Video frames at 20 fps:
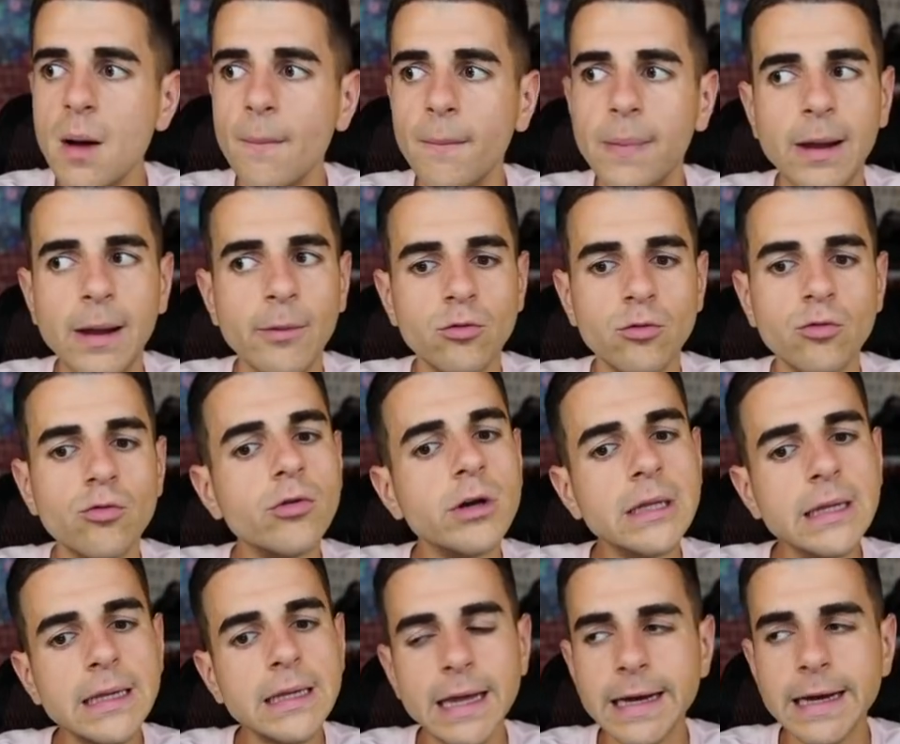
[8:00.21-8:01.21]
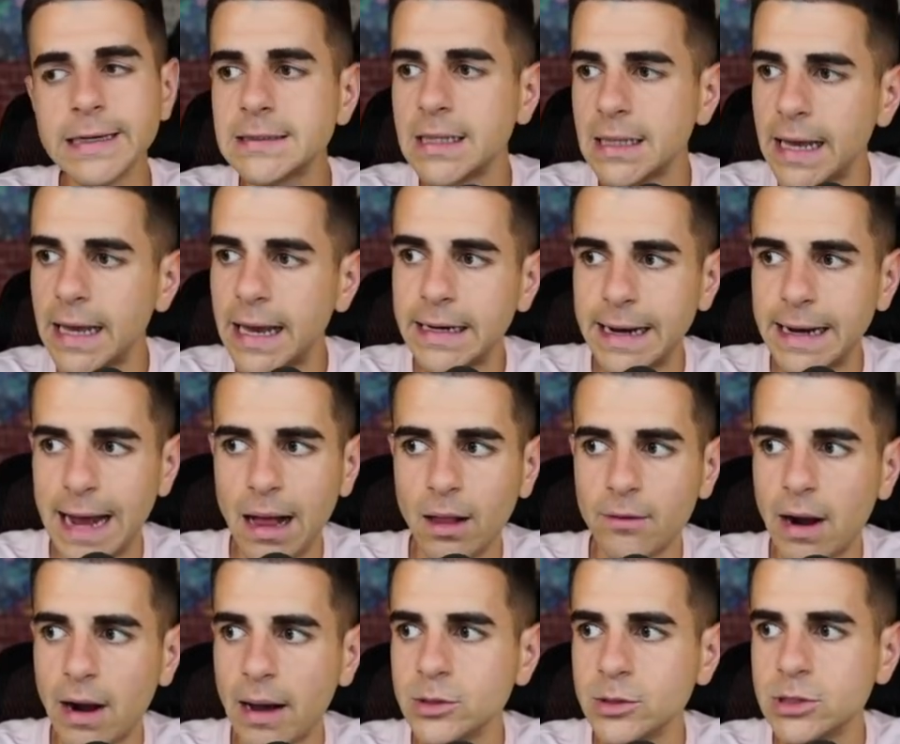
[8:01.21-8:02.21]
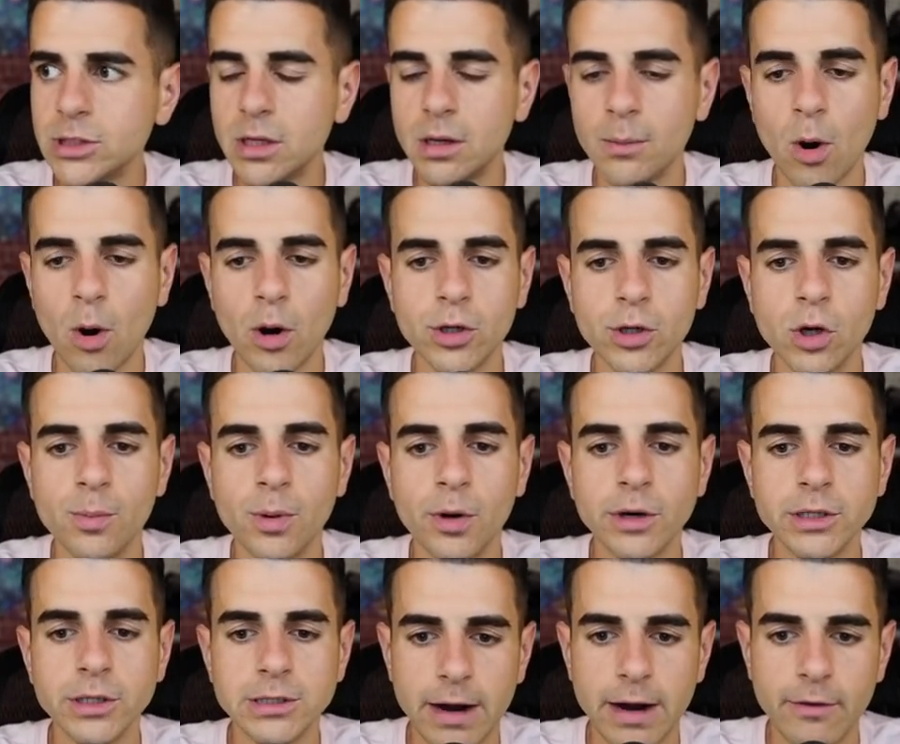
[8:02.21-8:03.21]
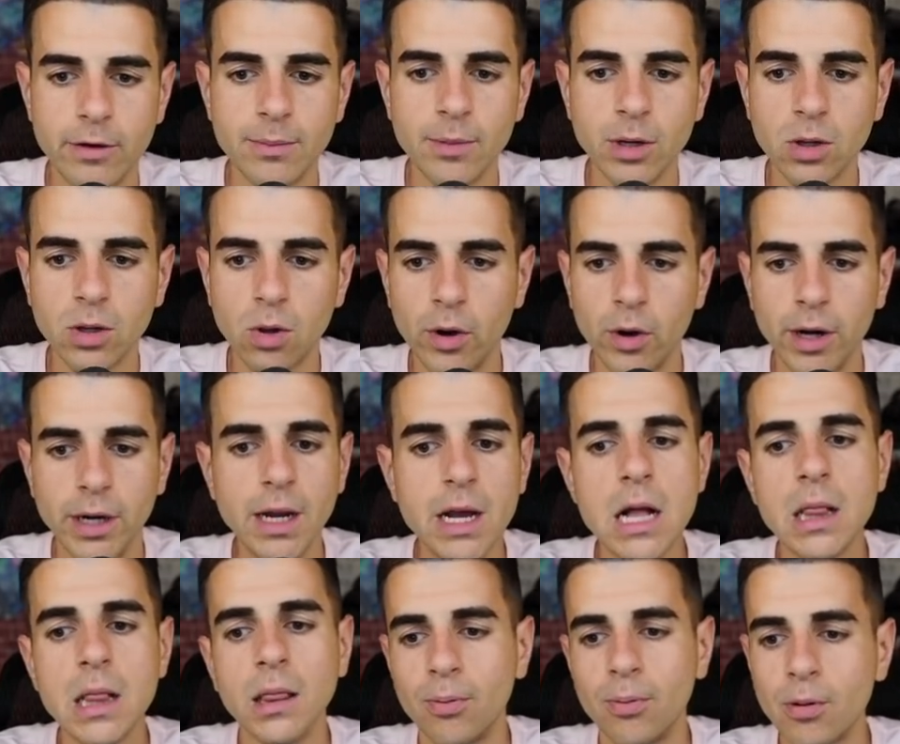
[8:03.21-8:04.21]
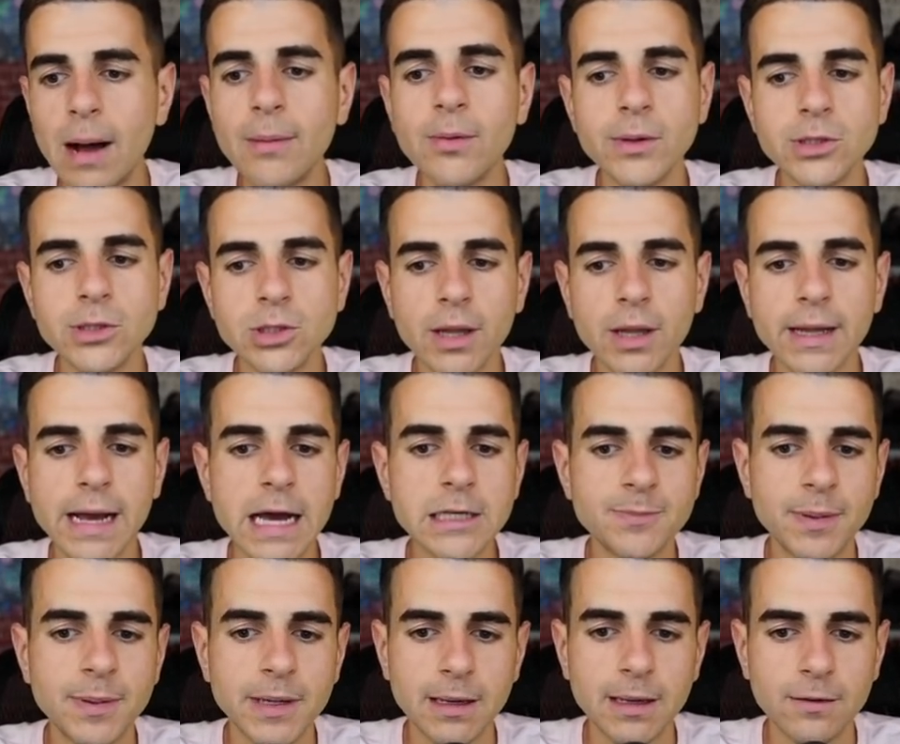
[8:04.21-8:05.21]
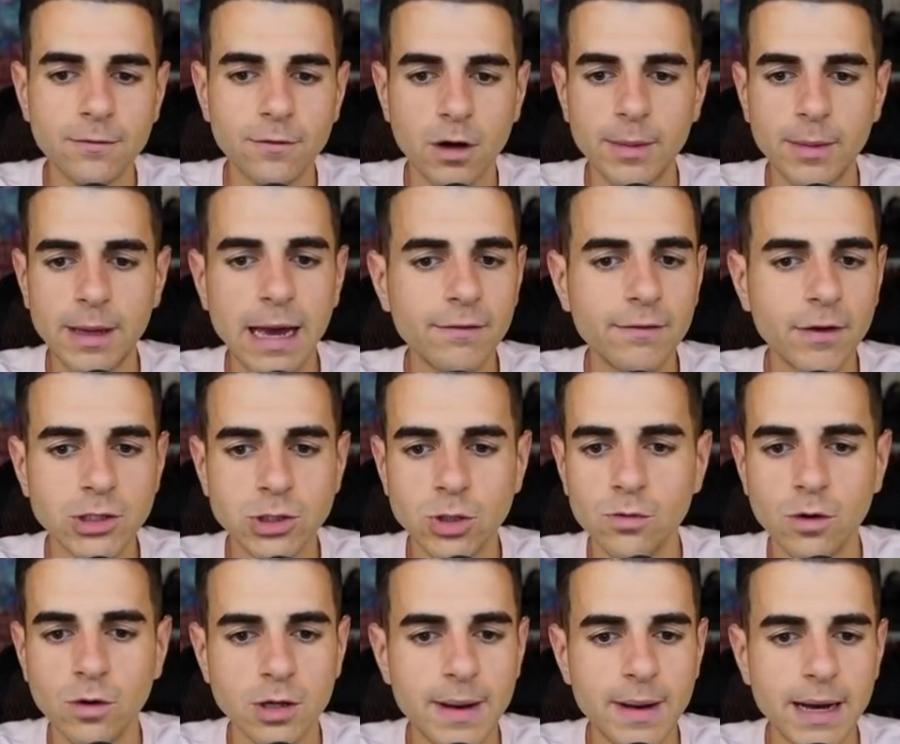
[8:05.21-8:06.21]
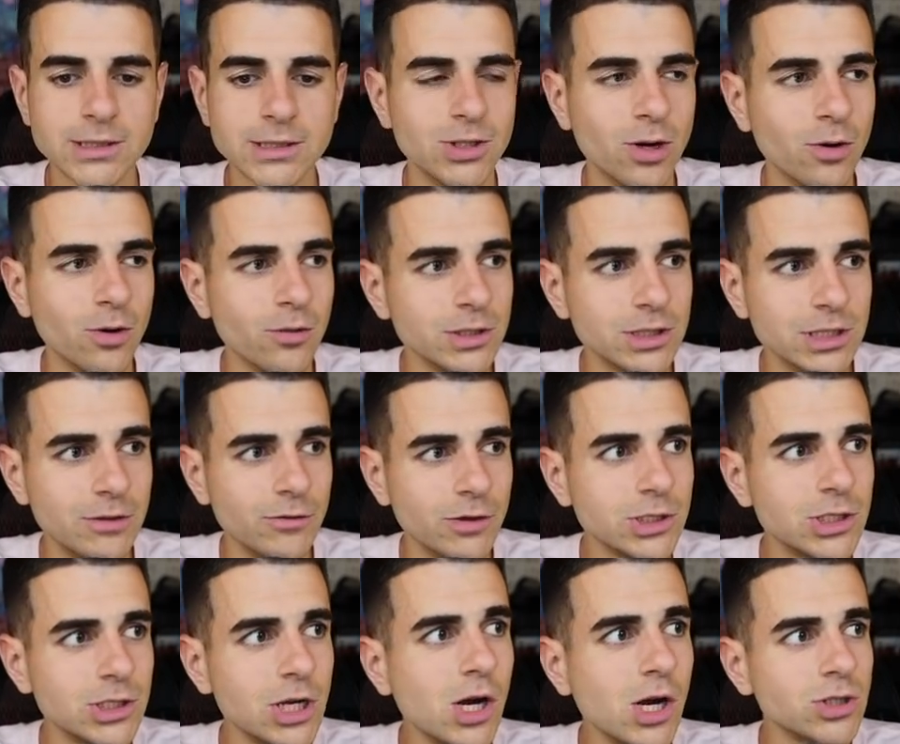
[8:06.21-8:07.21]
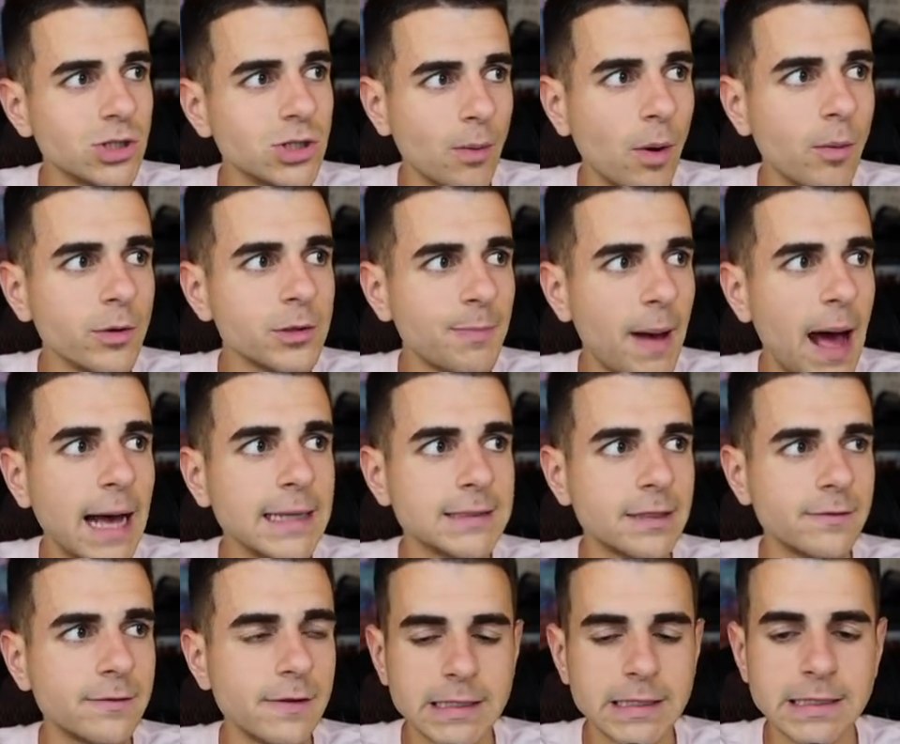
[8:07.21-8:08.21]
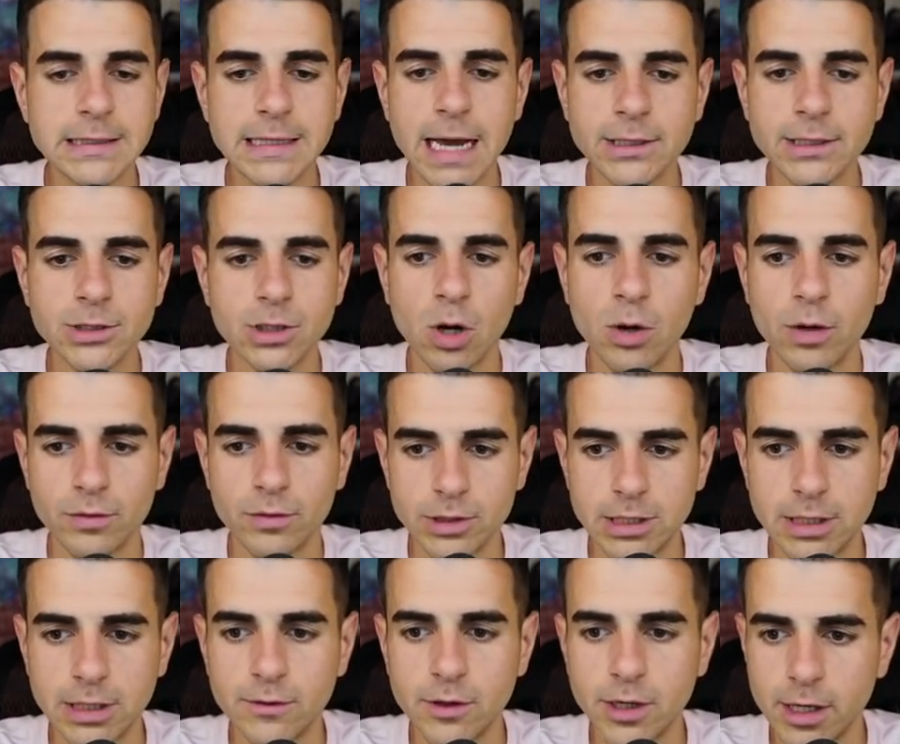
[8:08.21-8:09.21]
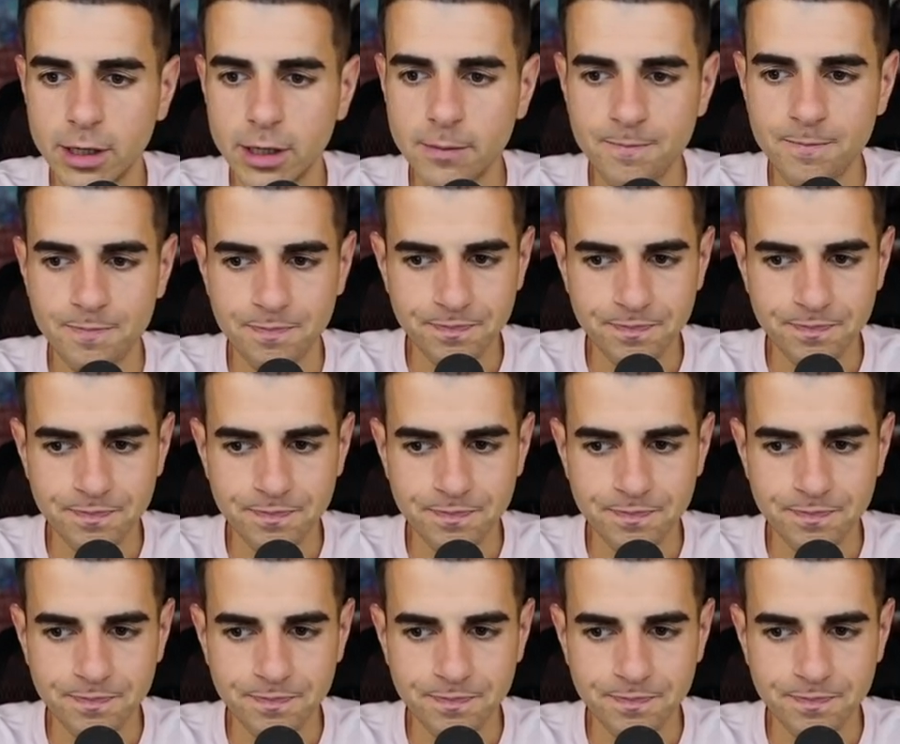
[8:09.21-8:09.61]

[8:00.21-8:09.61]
but I would really like to land an Allen Robinson or Amari Cooper or Terry McLaurin. The problem is all the guys picking in front of me have like 2 running backs and no receivers, so I'm almost positive that these guys are going receiver here.